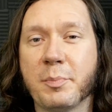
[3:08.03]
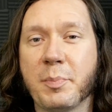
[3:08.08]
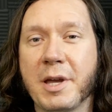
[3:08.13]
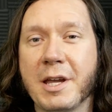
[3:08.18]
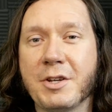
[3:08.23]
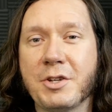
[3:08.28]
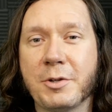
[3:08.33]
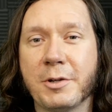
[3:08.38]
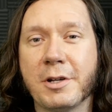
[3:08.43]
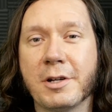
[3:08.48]

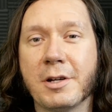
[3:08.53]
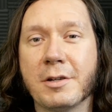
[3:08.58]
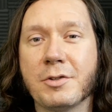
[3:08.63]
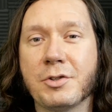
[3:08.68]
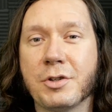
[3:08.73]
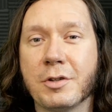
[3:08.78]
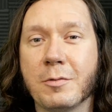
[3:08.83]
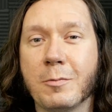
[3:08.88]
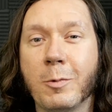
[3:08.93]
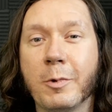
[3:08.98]
Patreon
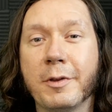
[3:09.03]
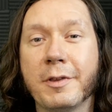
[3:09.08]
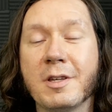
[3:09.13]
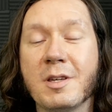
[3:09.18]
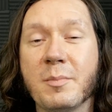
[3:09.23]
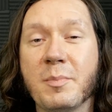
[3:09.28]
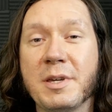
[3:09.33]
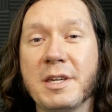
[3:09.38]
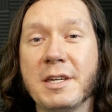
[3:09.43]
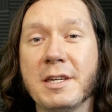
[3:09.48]
should really
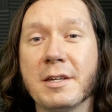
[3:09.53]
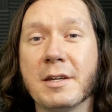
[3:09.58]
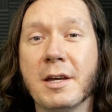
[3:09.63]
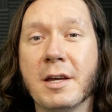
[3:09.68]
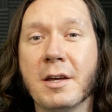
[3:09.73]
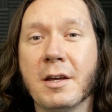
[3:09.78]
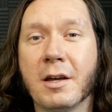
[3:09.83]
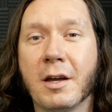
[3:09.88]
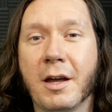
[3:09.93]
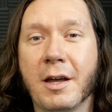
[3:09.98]
be
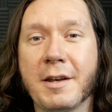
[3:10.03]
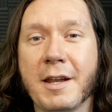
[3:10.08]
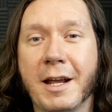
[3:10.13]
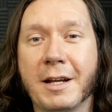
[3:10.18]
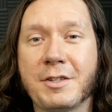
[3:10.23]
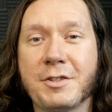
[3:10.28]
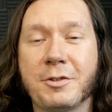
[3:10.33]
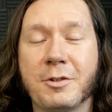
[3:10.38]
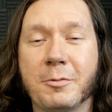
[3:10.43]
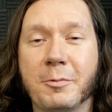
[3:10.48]
an
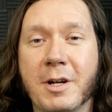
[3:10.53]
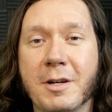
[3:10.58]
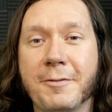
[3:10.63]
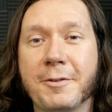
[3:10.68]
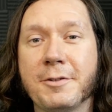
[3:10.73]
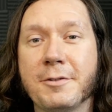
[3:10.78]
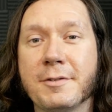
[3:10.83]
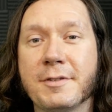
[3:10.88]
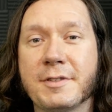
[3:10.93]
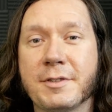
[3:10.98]
extra
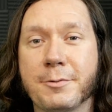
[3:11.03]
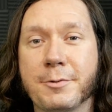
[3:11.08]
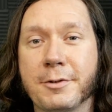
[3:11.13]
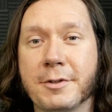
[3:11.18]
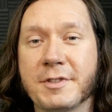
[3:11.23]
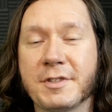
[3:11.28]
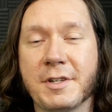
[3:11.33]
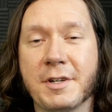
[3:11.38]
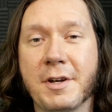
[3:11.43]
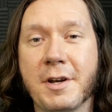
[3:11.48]
revenue
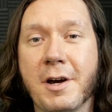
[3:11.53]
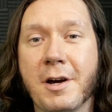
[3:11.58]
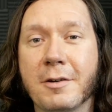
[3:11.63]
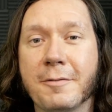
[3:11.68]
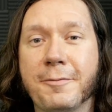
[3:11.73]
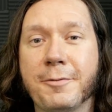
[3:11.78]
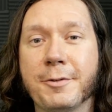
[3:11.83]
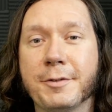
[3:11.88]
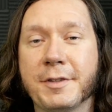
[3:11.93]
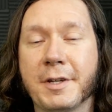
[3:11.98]
source, not a
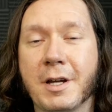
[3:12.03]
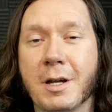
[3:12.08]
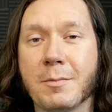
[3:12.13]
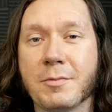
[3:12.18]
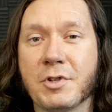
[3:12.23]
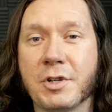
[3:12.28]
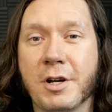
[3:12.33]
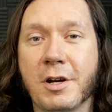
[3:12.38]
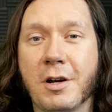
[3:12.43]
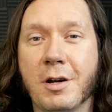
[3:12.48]
full-time
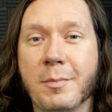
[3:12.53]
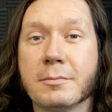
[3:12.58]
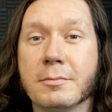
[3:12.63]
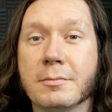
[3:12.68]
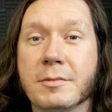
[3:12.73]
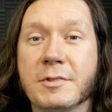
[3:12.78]
job.